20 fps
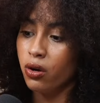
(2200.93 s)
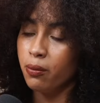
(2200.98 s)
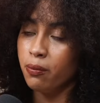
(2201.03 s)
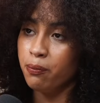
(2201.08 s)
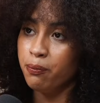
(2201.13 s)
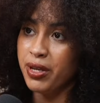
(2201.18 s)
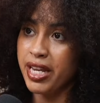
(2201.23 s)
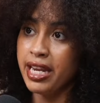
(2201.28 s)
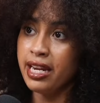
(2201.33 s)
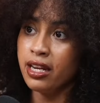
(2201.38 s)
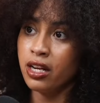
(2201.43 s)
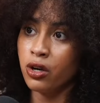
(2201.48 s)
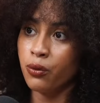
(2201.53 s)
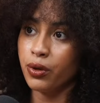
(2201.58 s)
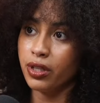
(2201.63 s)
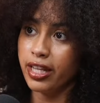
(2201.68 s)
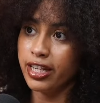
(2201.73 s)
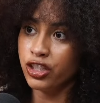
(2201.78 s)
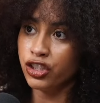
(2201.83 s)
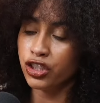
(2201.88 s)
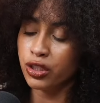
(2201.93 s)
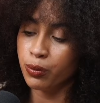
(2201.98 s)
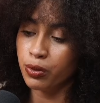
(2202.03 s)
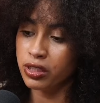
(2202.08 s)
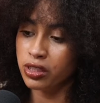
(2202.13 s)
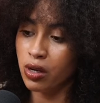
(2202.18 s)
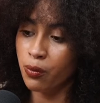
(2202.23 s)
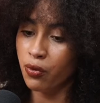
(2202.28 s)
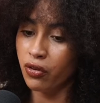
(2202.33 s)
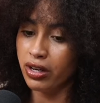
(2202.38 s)
being in a relationship with
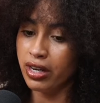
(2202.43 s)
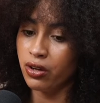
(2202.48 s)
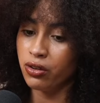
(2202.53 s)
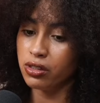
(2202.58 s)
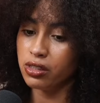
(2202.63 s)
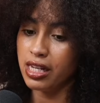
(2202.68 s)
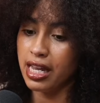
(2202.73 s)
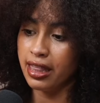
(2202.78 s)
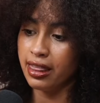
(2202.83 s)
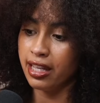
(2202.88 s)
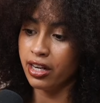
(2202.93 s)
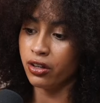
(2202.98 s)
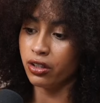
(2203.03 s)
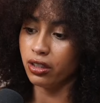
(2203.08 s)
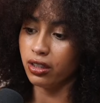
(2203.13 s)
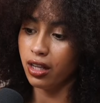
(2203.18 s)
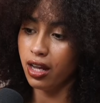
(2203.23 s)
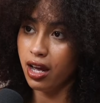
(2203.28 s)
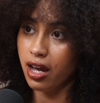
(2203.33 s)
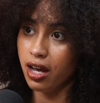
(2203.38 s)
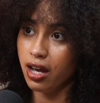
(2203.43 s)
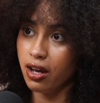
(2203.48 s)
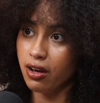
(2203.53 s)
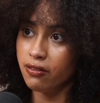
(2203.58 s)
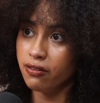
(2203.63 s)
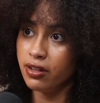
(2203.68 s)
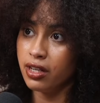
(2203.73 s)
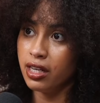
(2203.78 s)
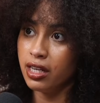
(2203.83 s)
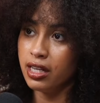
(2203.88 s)
someone else and their
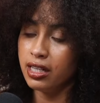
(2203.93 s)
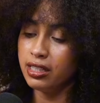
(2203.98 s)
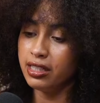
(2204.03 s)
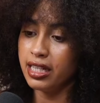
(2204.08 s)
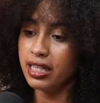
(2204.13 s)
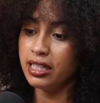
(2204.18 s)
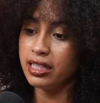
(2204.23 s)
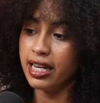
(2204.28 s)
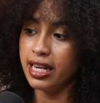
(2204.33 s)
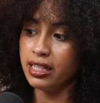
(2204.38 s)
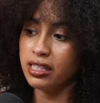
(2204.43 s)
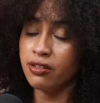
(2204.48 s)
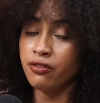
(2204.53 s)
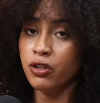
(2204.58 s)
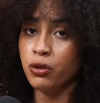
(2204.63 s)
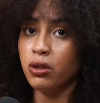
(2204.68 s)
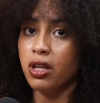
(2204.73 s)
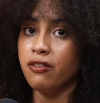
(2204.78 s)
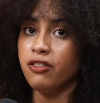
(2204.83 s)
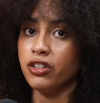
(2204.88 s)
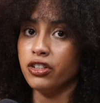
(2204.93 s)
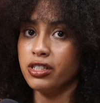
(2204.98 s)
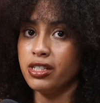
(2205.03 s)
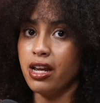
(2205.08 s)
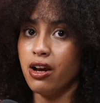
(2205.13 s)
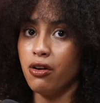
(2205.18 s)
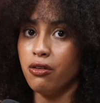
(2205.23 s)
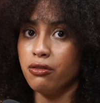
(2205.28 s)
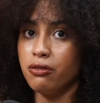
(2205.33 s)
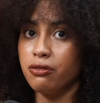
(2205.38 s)
love dictates if you love
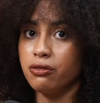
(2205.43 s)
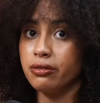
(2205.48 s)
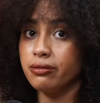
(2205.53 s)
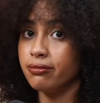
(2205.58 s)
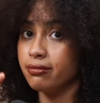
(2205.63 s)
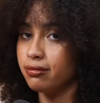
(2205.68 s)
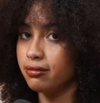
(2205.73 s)
yourself.